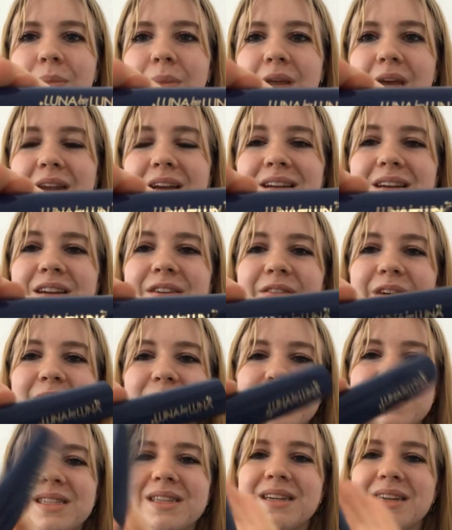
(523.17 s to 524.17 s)
I love how
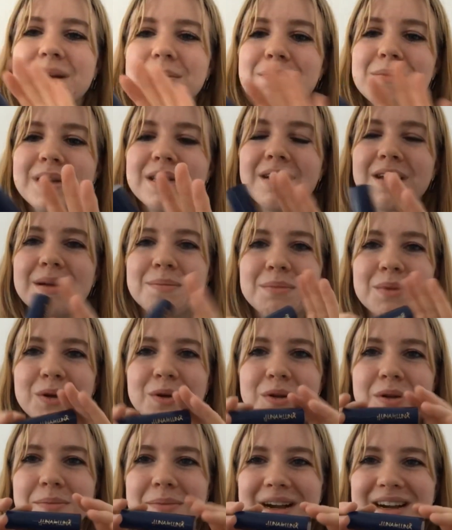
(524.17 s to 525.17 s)
it's like a midnight blue,
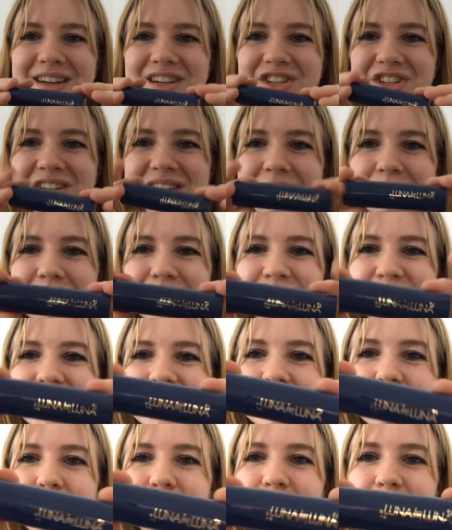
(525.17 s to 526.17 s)
the packaging matches
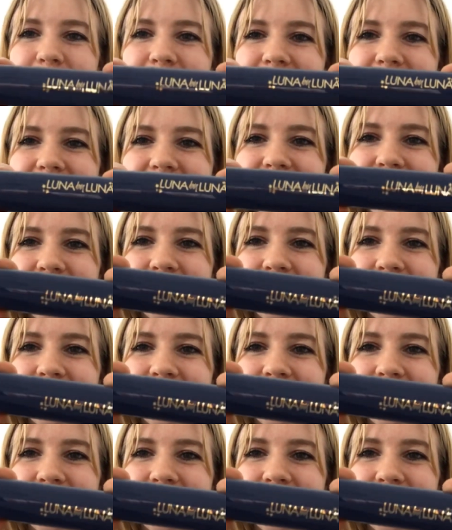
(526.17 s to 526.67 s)
the box.